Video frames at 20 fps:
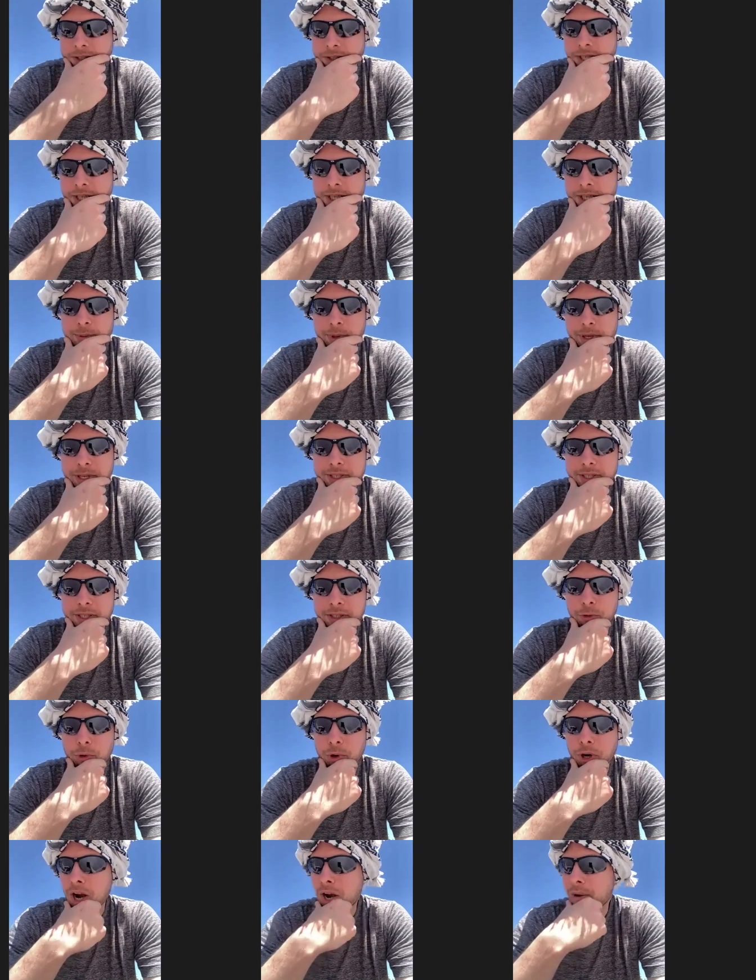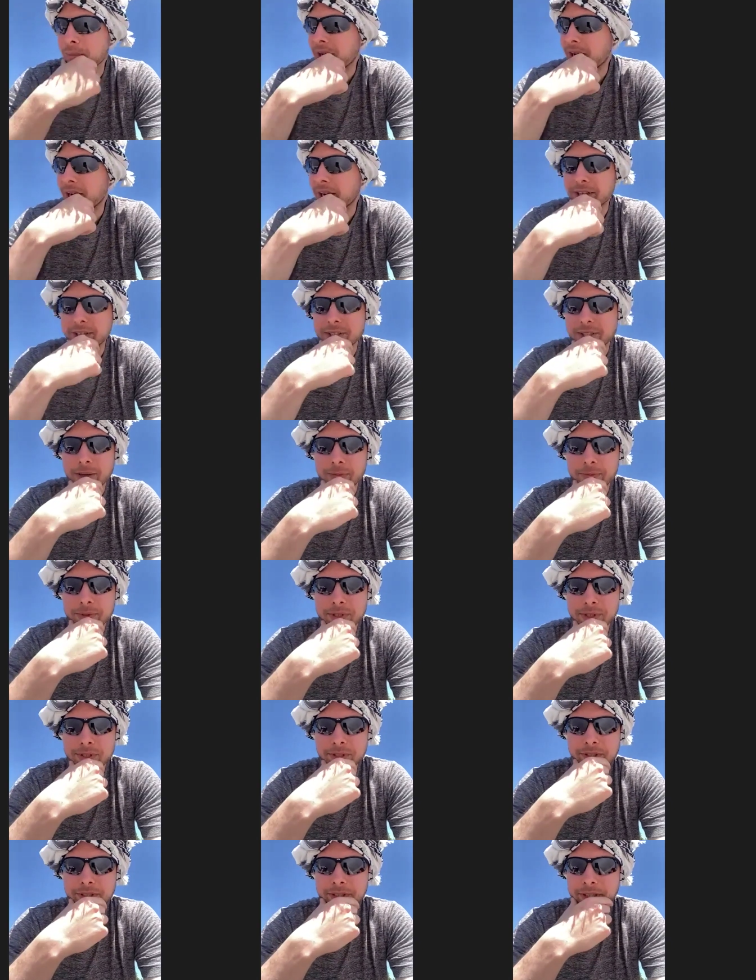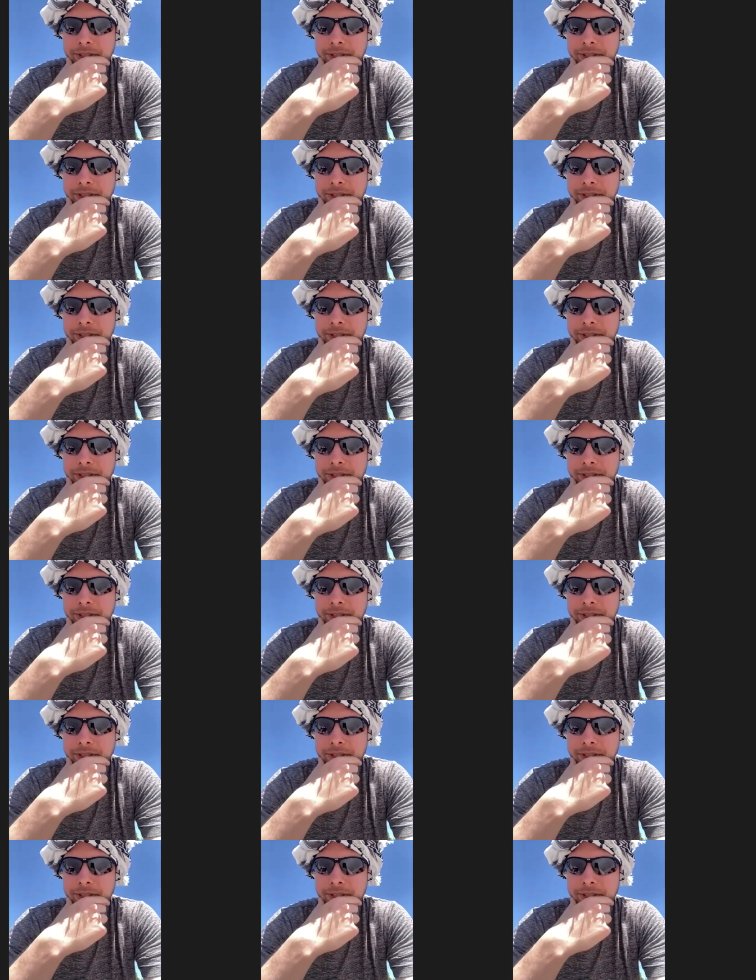that's basically where I'm at, except,